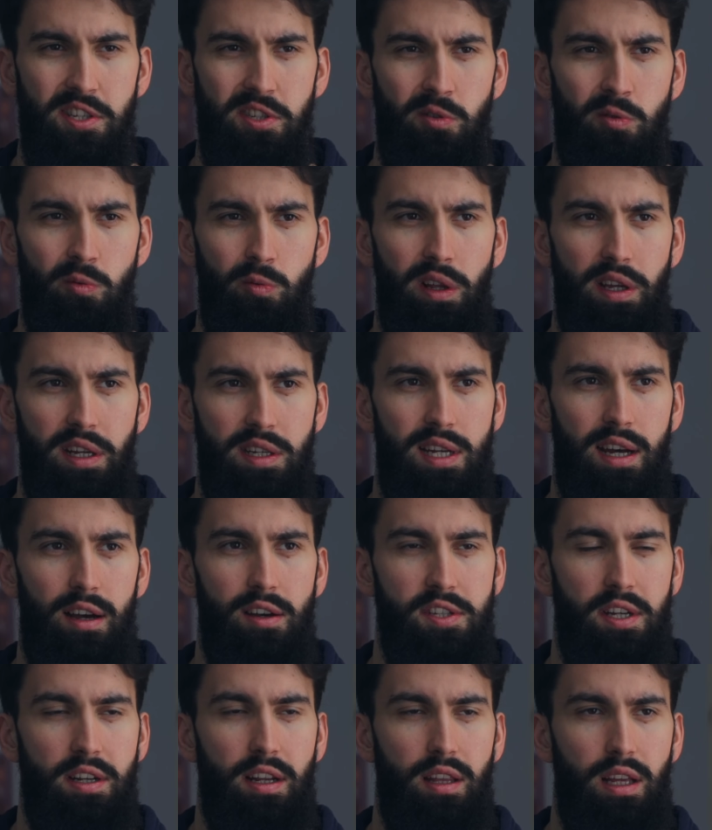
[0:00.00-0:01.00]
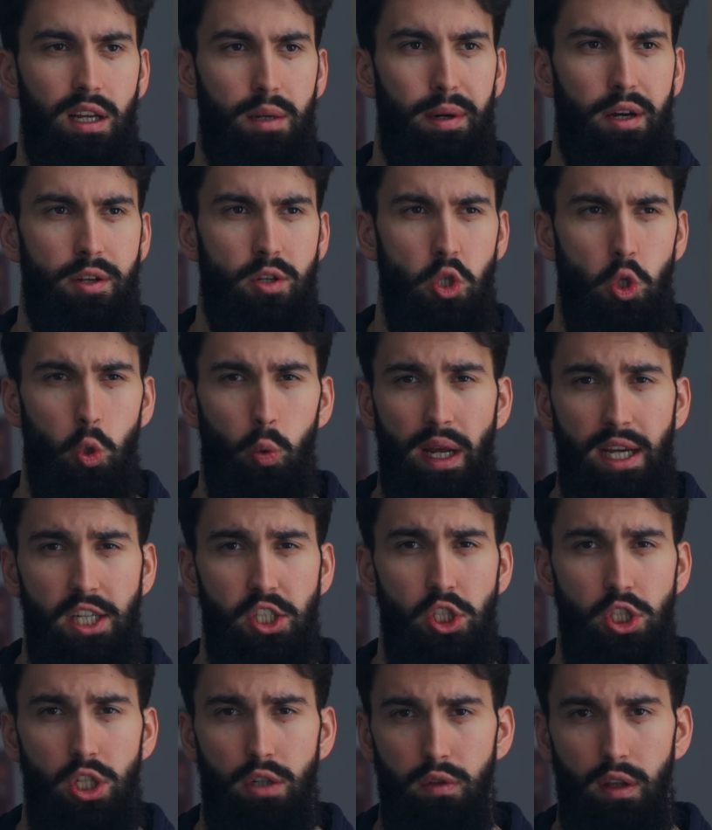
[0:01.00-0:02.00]
doesn't really tell us anything about
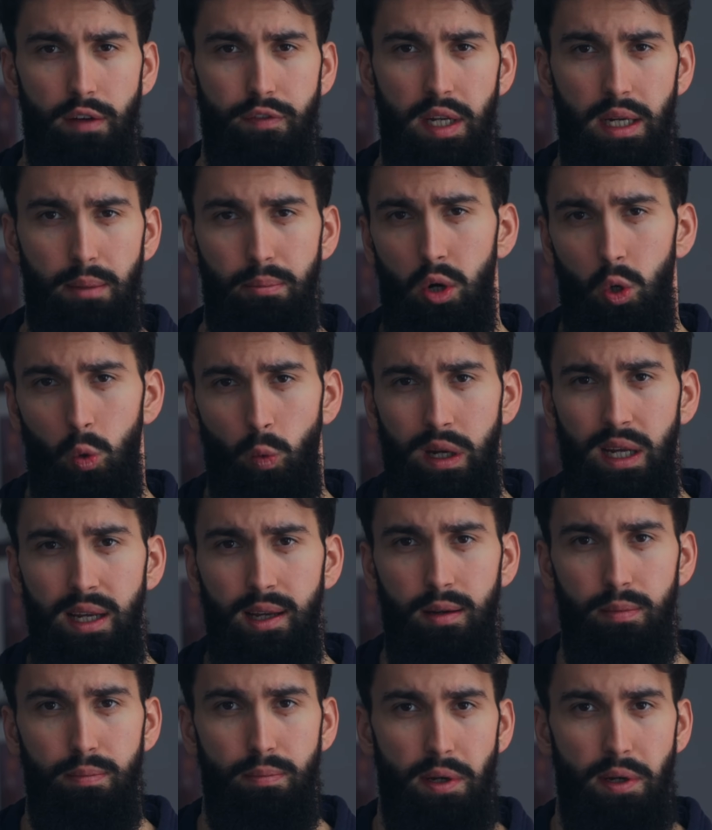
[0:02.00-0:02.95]
duration of lifting per week,